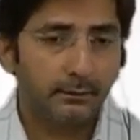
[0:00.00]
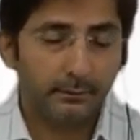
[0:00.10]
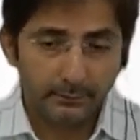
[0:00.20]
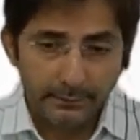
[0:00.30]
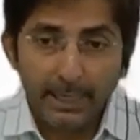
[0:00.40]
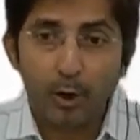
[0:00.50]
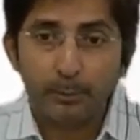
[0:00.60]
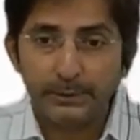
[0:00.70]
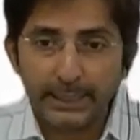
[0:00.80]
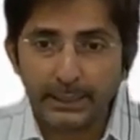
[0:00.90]
Their
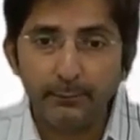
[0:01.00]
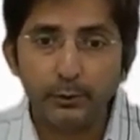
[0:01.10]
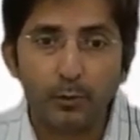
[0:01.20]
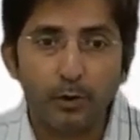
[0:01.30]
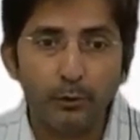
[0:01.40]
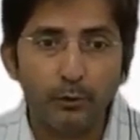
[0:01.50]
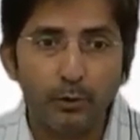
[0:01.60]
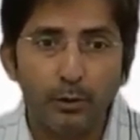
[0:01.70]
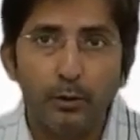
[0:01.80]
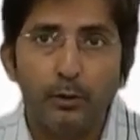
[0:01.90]
objective is what you
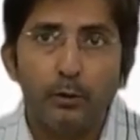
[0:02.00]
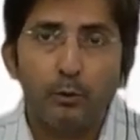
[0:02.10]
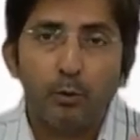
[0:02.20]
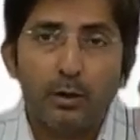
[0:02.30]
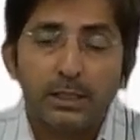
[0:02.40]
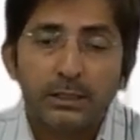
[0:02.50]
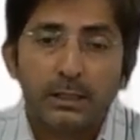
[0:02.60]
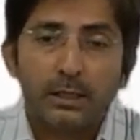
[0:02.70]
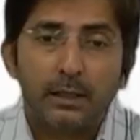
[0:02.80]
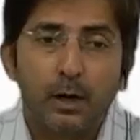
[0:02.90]
know? To
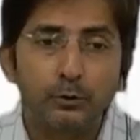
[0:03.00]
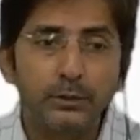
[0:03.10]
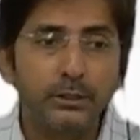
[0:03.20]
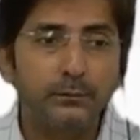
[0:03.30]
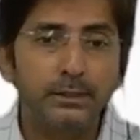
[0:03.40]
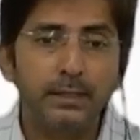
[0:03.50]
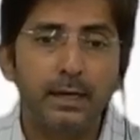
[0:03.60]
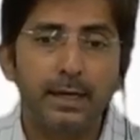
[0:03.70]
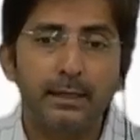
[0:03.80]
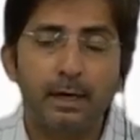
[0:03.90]
construct houses which are
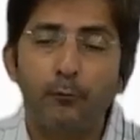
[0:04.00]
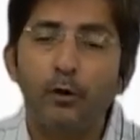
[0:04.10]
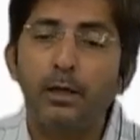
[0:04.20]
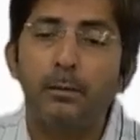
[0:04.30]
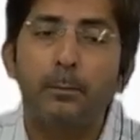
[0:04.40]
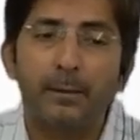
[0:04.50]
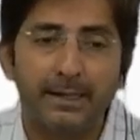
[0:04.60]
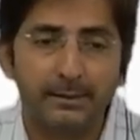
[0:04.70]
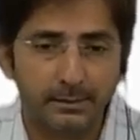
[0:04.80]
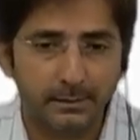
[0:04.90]
at affordable
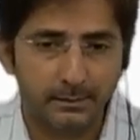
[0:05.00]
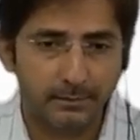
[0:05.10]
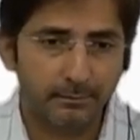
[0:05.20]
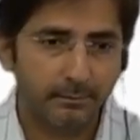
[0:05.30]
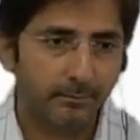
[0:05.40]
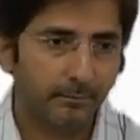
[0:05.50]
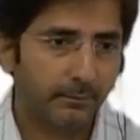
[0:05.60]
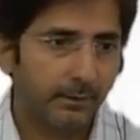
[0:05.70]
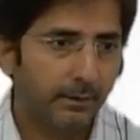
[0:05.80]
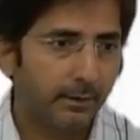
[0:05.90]
price.
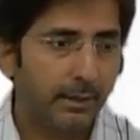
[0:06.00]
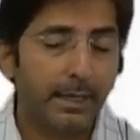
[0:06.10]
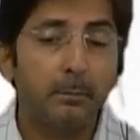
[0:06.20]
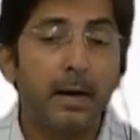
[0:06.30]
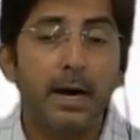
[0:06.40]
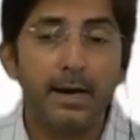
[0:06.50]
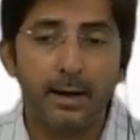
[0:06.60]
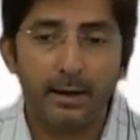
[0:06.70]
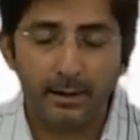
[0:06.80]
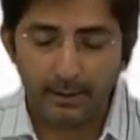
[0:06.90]
Like
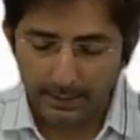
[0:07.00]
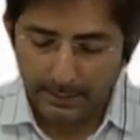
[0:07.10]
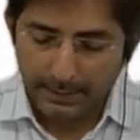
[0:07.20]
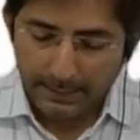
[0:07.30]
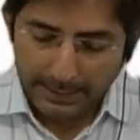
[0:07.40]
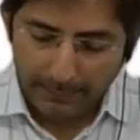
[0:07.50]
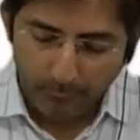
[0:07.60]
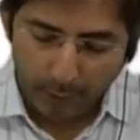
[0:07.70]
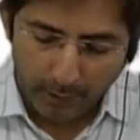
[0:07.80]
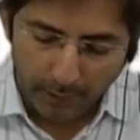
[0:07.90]
Mahada. Have
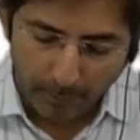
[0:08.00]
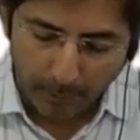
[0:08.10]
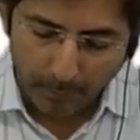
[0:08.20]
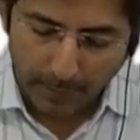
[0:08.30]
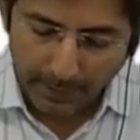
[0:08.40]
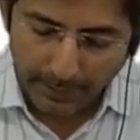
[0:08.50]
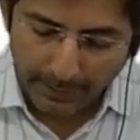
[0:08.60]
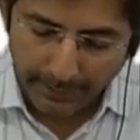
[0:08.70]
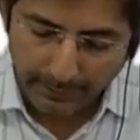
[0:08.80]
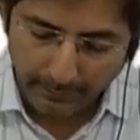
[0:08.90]
you heard about
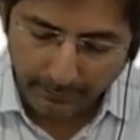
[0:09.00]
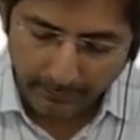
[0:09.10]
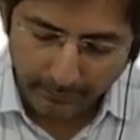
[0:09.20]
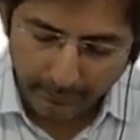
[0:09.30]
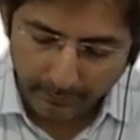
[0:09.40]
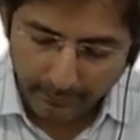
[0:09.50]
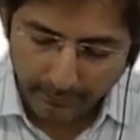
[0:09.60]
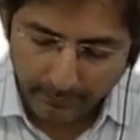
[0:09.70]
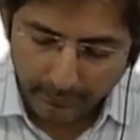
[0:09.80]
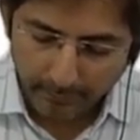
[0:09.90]
Mahada in
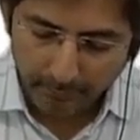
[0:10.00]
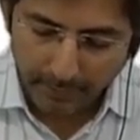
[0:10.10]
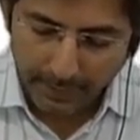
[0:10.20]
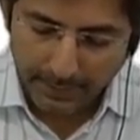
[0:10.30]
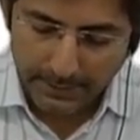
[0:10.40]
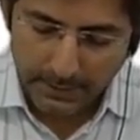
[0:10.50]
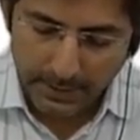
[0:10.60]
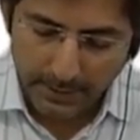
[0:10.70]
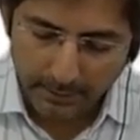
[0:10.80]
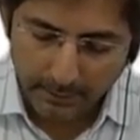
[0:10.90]

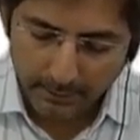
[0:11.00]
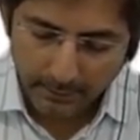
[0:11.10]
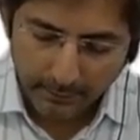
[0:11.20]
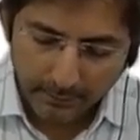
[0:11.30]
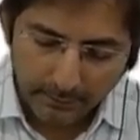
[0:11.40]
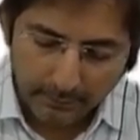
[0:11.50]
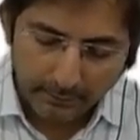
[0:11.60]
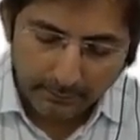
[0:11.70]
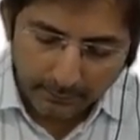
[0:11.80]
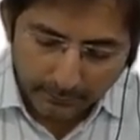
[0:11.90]
Maharashtra?
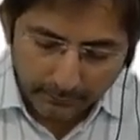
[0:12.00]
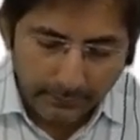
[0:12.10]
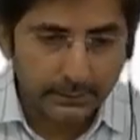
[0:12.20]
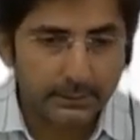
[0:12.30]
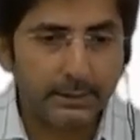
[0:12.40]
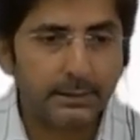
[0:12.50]
This is